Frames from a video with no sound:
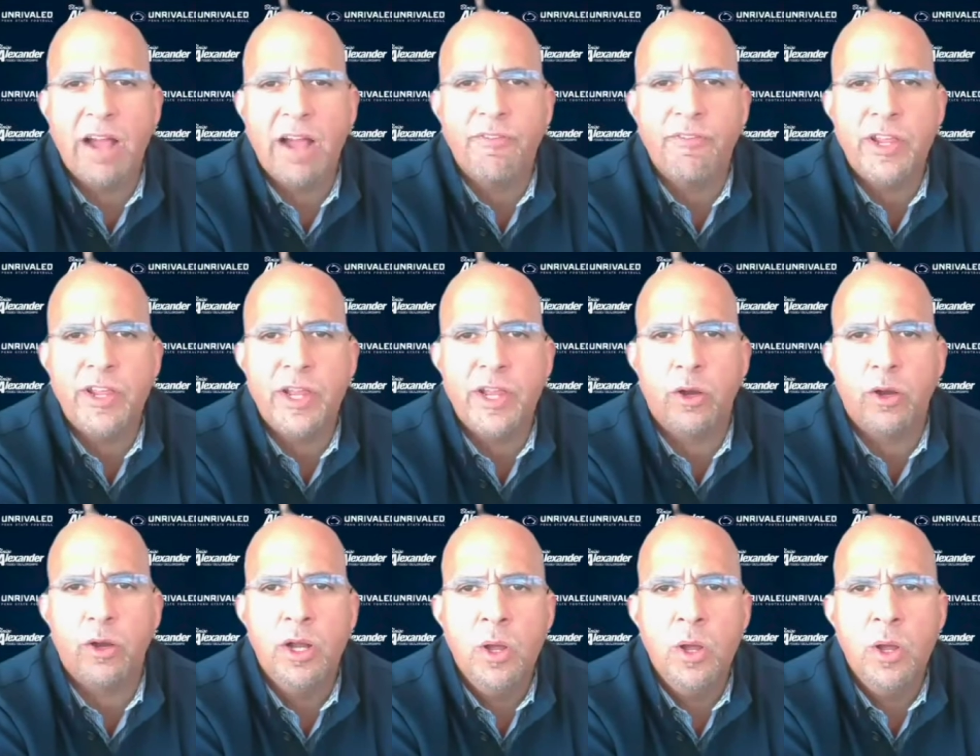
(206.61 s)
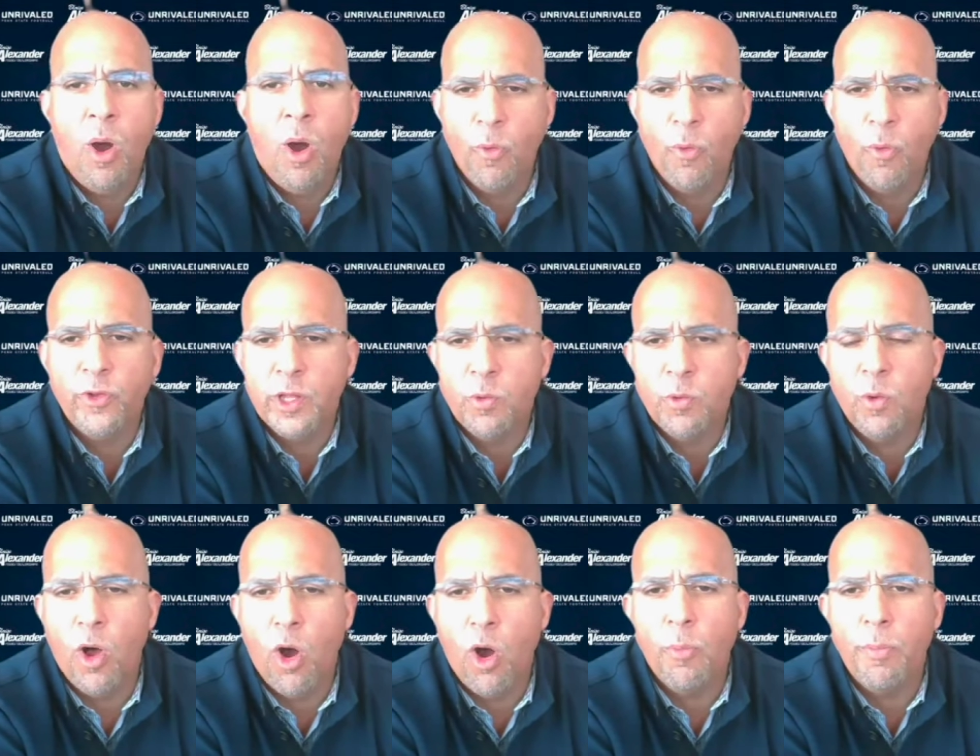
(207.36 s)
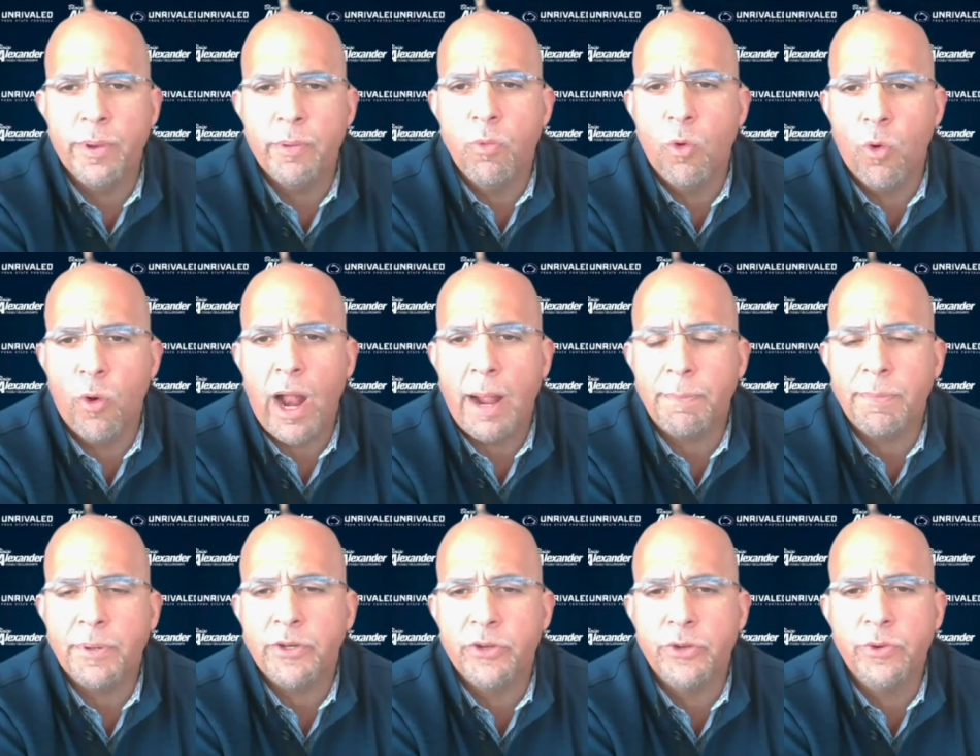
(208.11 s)
hopefully will open more
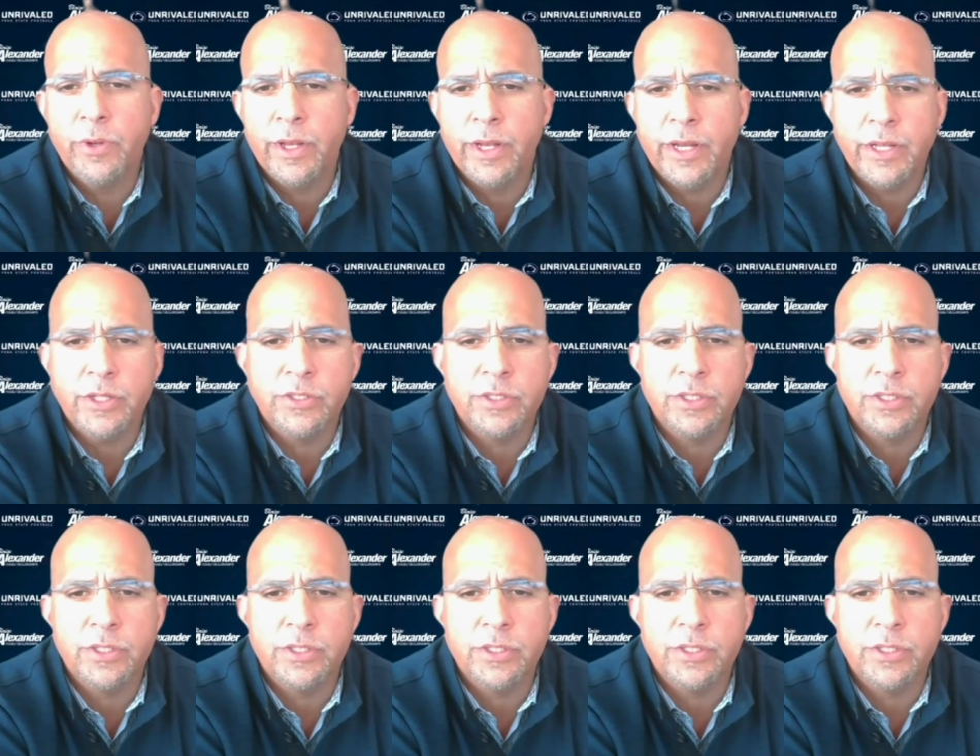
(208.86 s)
opportunities